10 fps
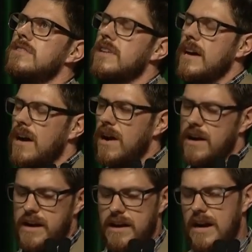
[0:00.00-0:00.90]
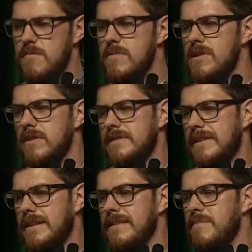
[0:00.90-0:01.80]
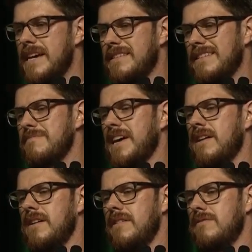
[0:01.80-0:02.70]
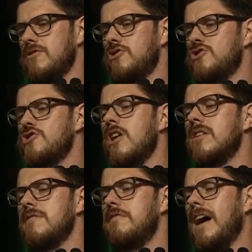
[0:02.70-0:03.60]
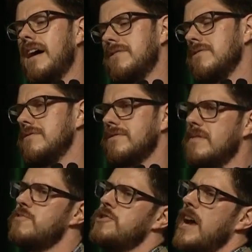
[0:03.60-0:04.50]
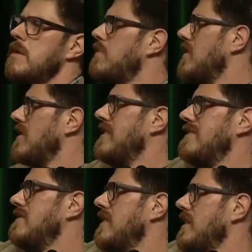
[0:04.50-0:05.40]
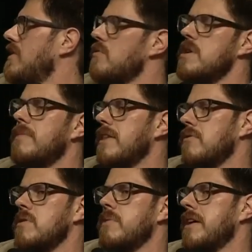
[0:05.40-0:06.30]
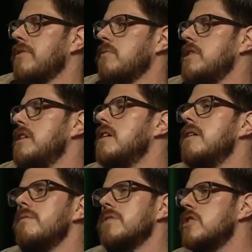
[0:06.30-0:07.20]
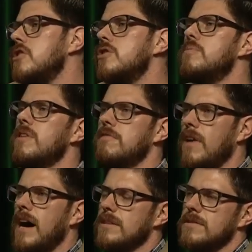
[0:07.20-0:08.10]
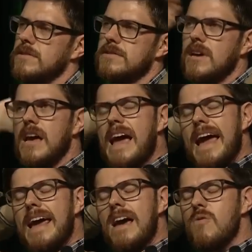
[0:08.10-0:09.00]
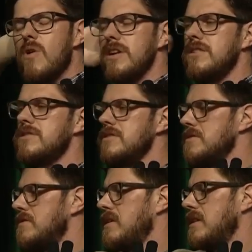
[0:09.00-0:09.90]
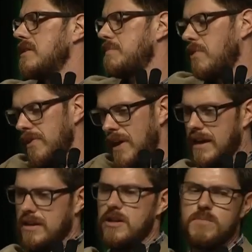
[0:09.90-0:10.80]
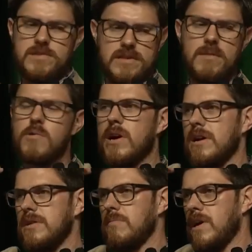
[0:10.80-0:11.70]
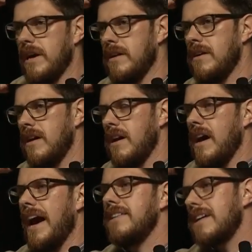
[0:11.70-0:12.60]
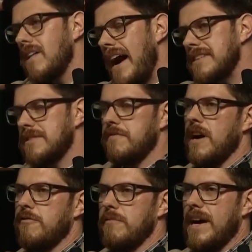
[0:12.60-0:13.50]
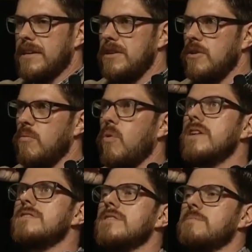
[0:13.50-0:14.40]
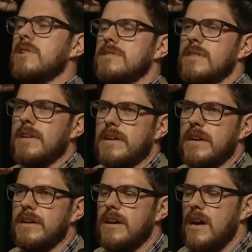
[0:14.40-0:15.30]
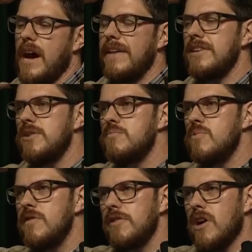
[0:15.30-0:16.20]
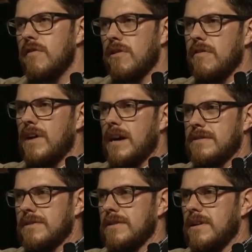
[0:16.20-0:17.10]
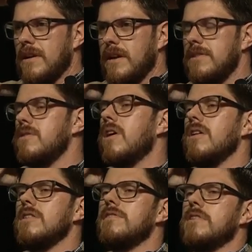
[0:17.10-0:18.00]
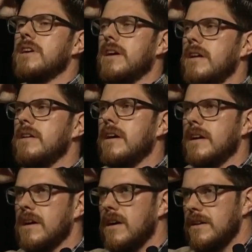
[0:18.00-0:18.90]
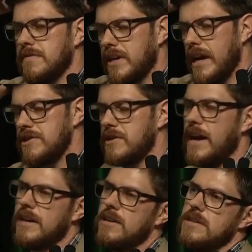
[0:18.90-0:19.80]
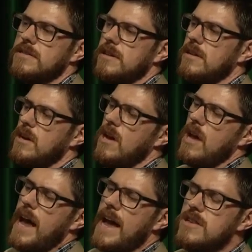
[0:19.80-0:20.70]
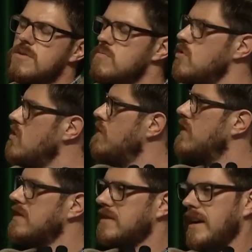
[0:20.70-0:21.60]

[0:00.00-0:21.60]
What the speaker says: you say, all right, I'm going to make some kind of chunk of voxels, some shape here, like a 3 by 3 by 3 cube of voxels. And what you do is put that cube somewhere in the brain and then classify from that cube. What is this person thinking? And then you move it over a voxel and do it all over again, and you get classification accuracy. And you move this